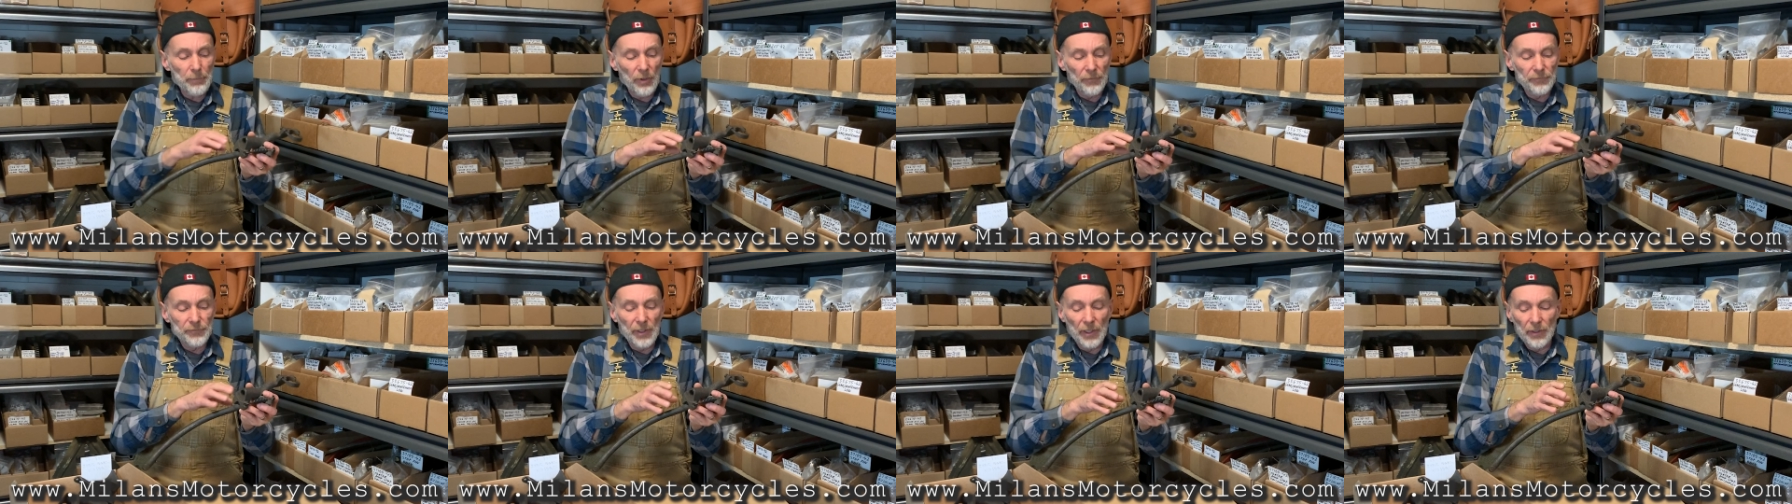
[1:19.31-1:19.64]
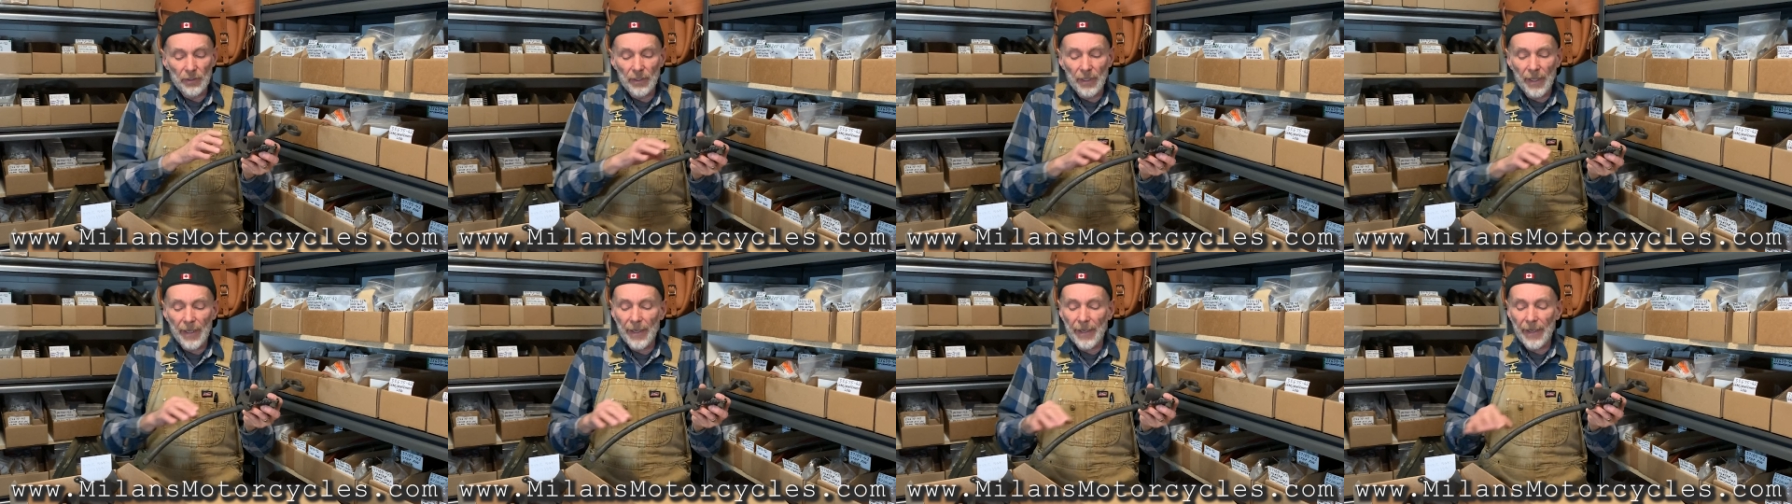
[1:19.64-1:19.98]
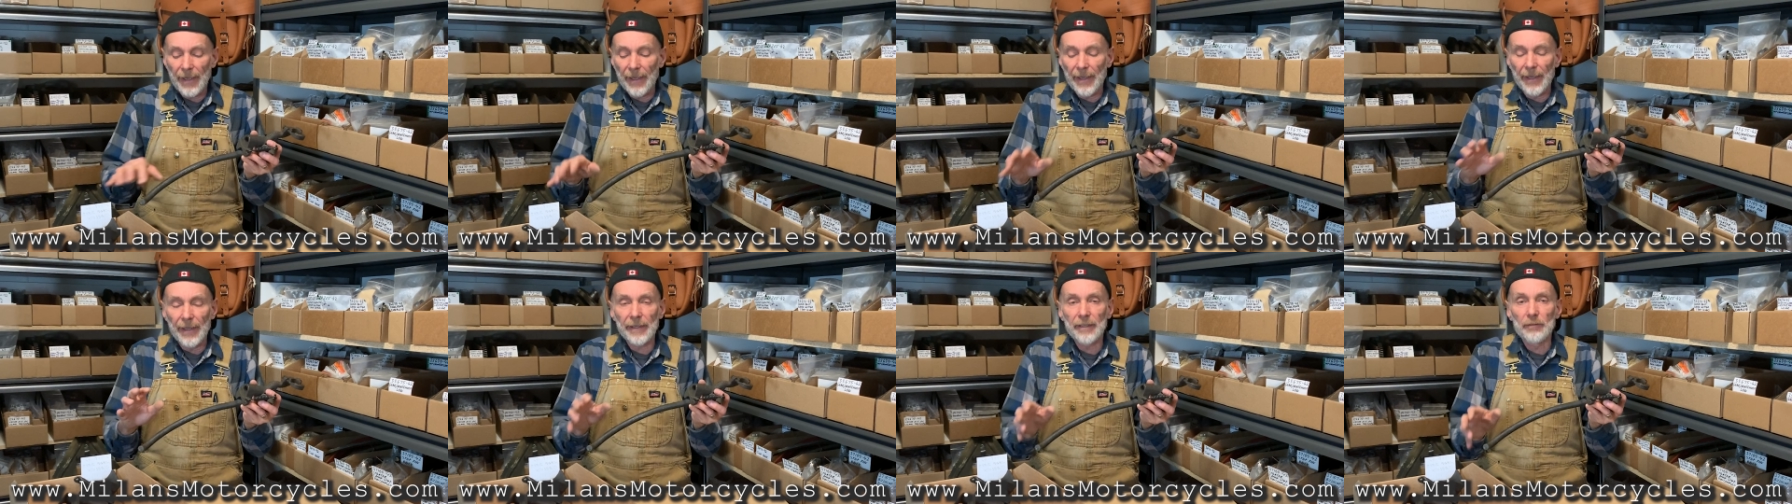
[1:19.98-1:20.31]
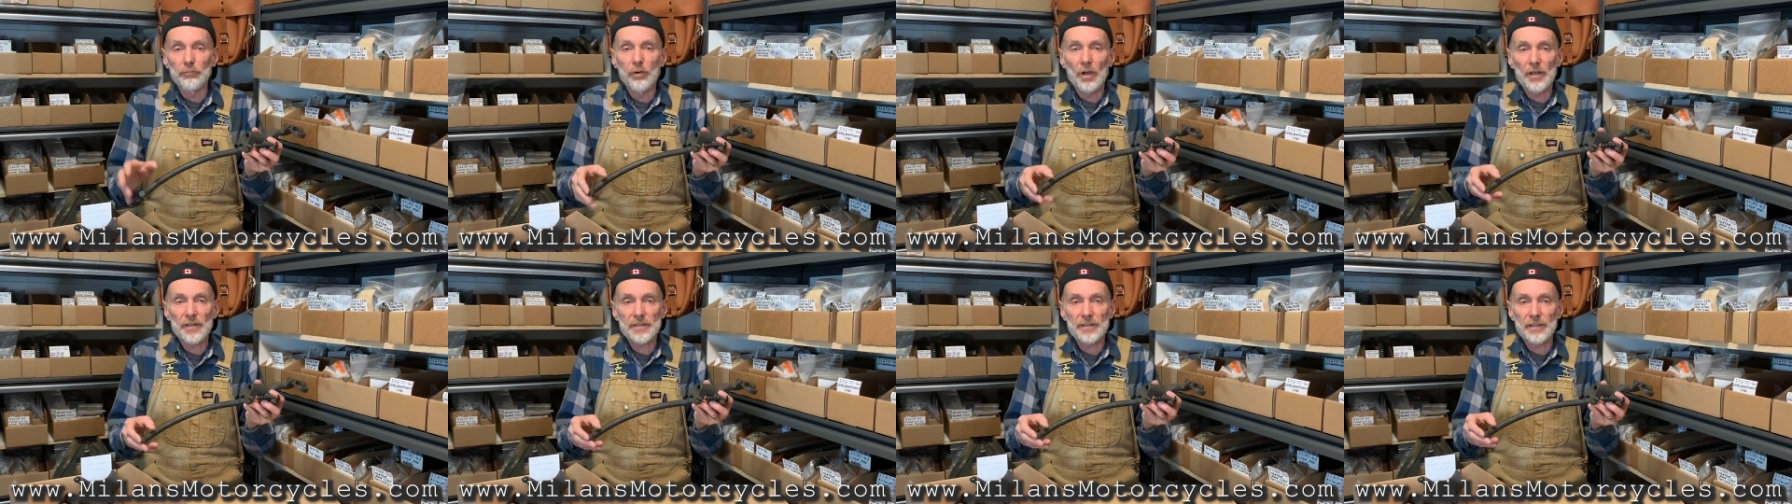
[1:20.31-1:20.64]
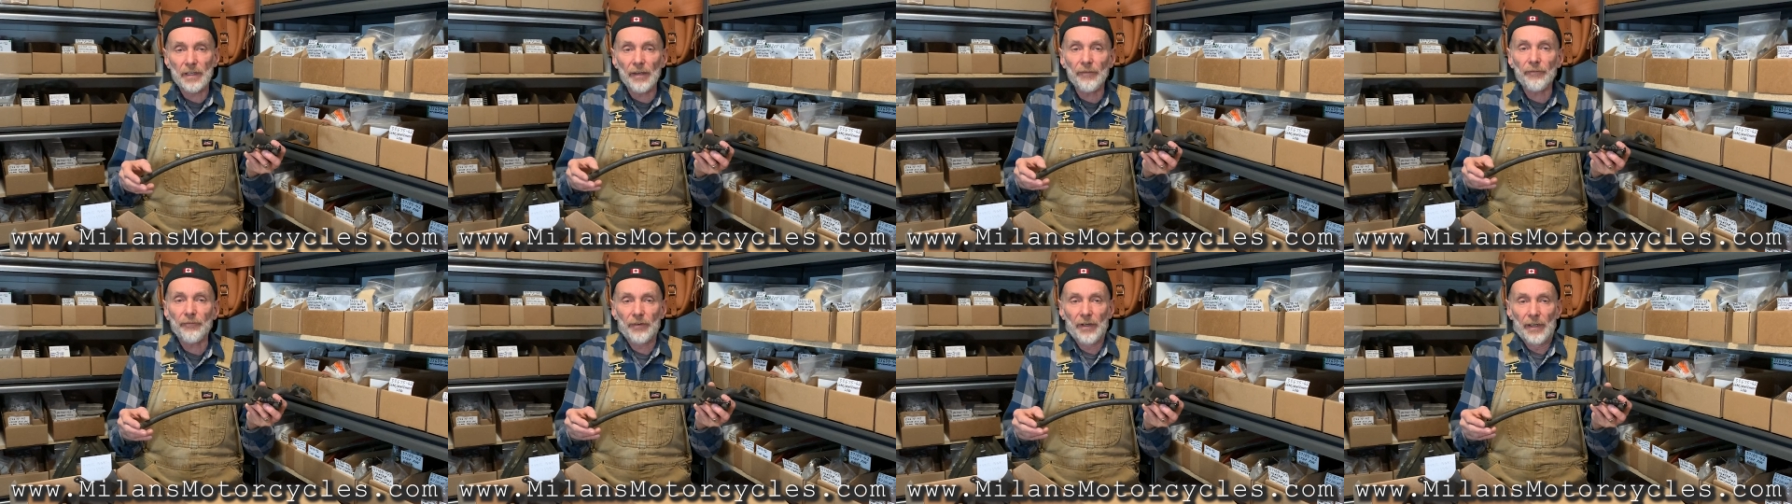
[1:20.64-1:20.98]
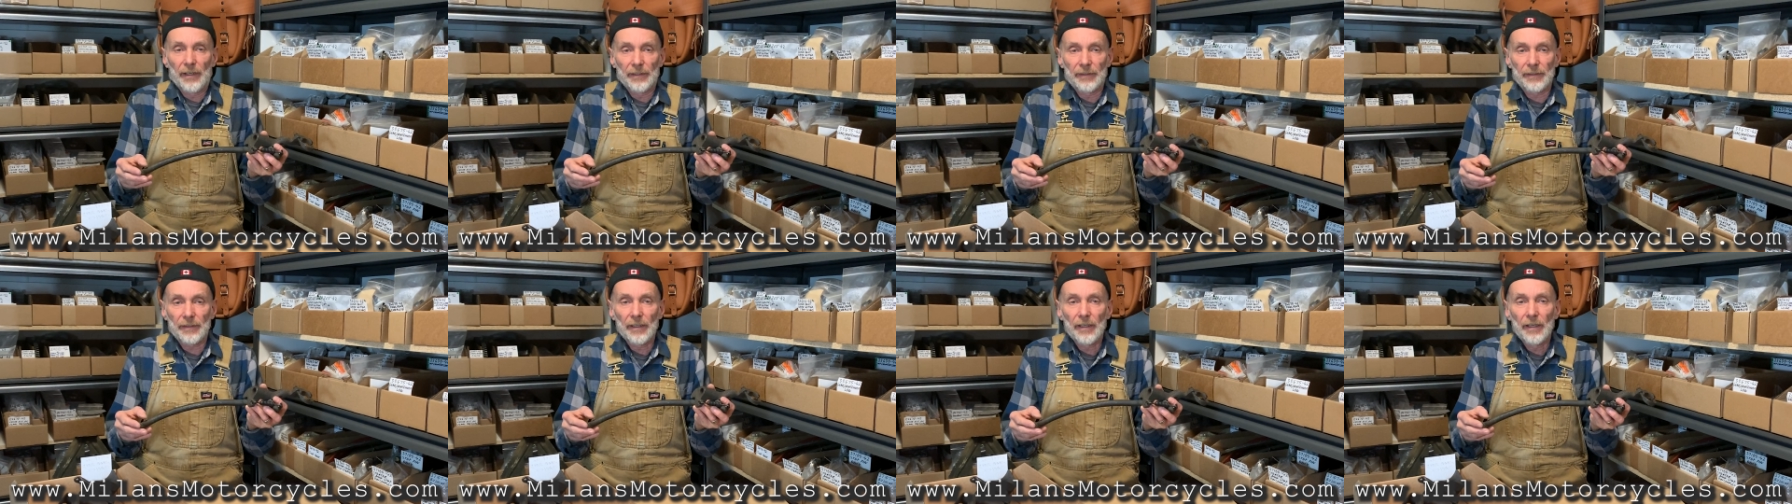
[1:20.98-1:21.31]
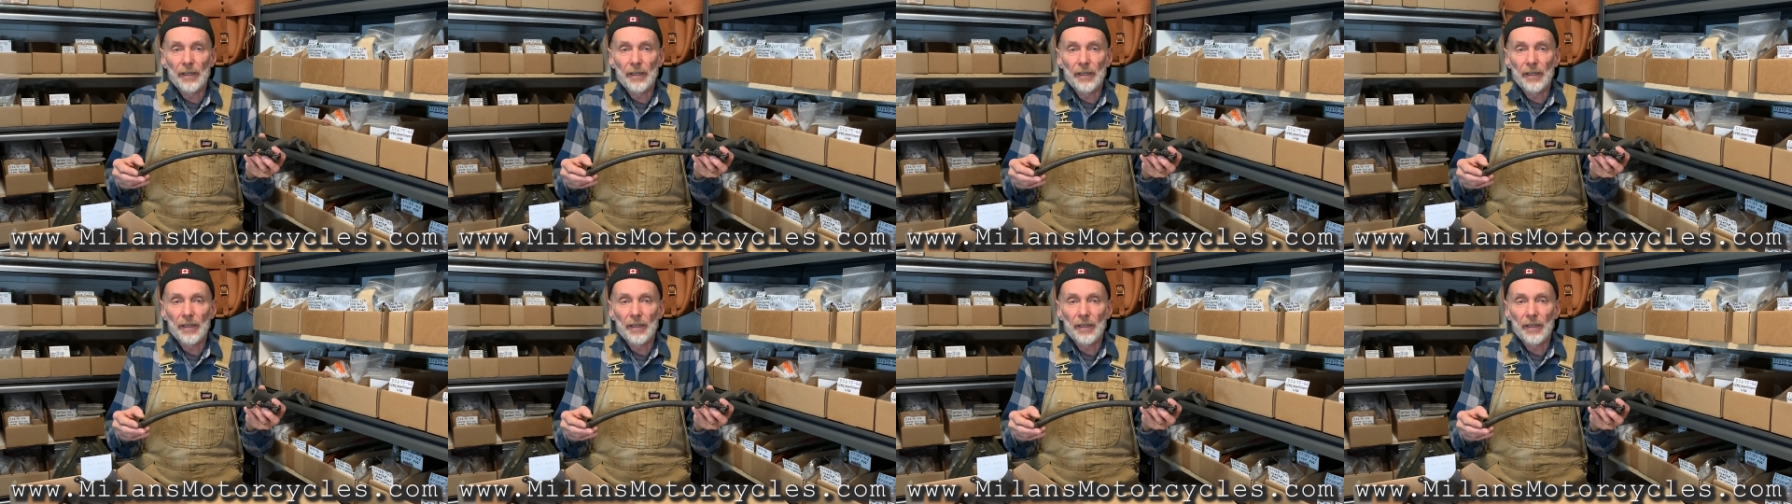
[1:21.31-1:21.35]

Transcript: of the leg was different.